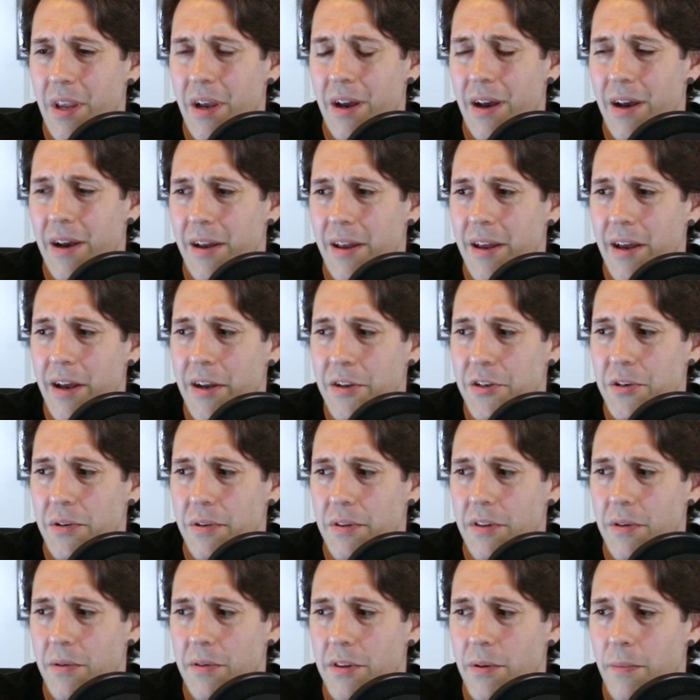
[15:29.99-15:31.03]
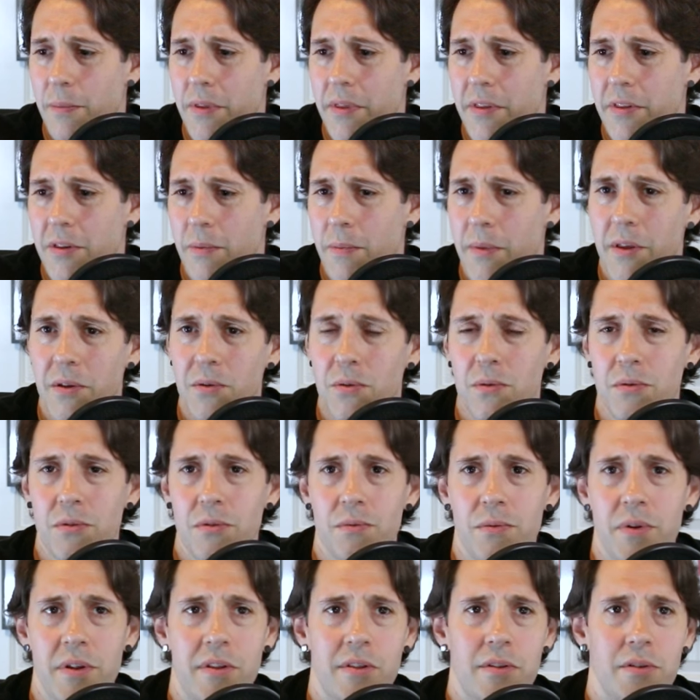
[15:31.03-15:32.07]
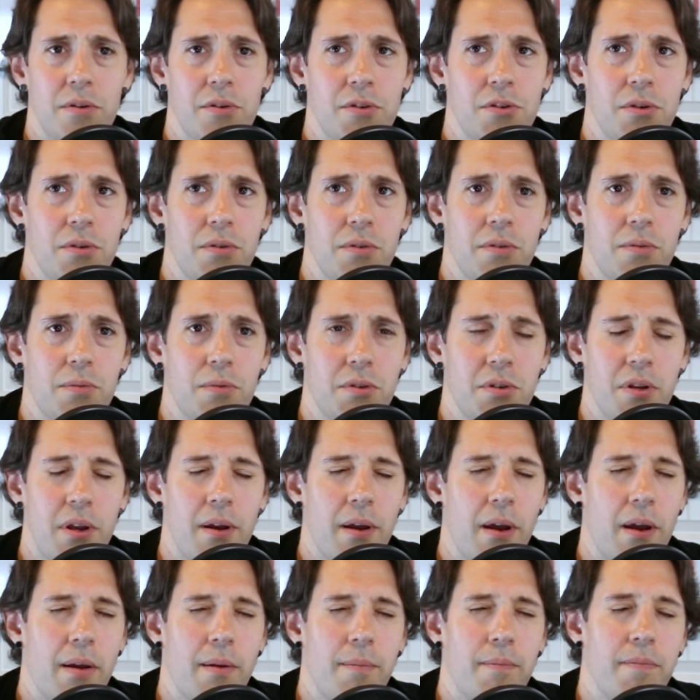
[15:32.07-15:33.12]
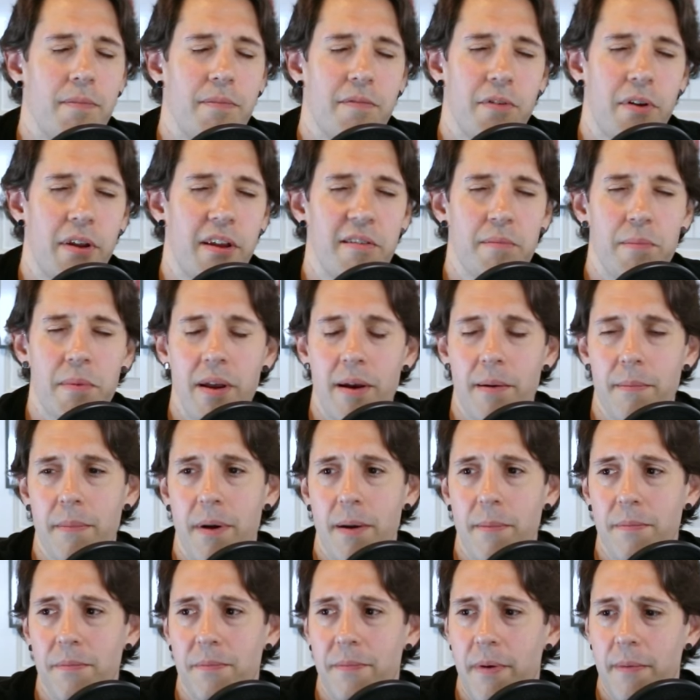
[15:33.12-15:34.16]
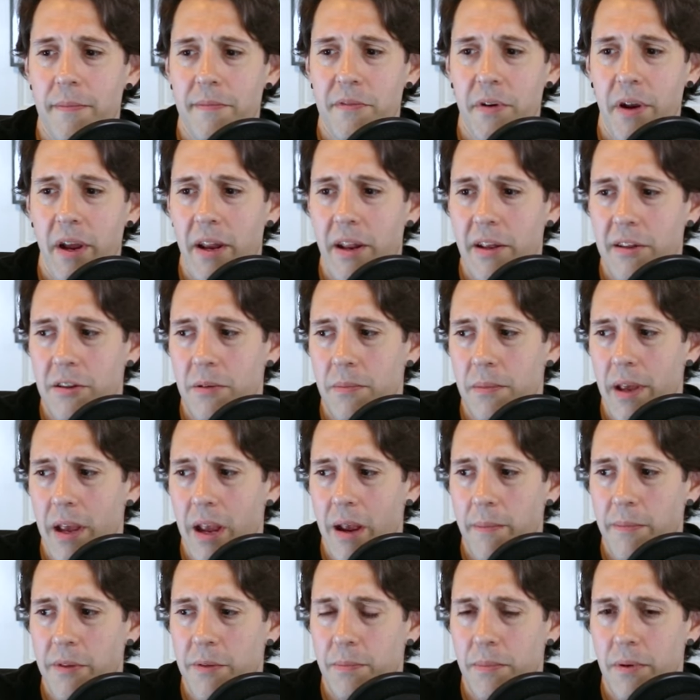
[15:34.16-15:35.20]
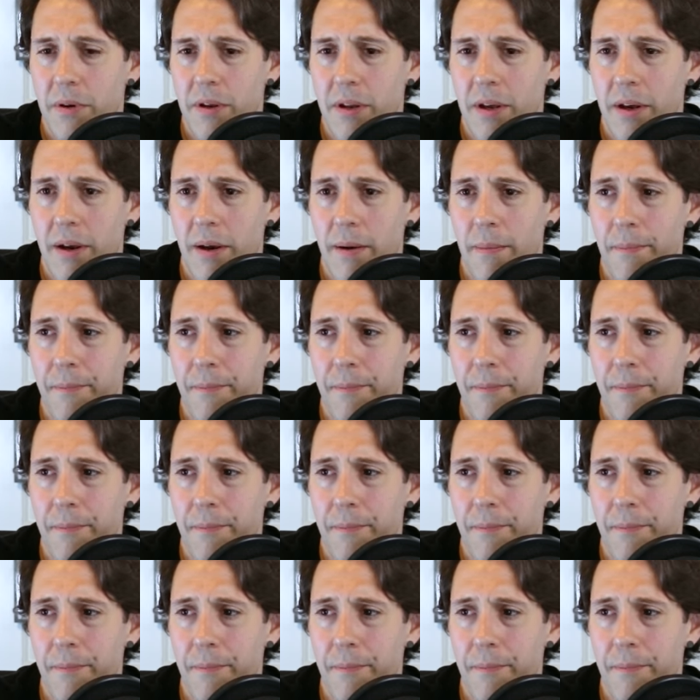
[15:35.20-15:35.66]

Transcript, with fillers: oh, gosh, some of the older researchers, which I forgive me, I'm forgetting some names, but,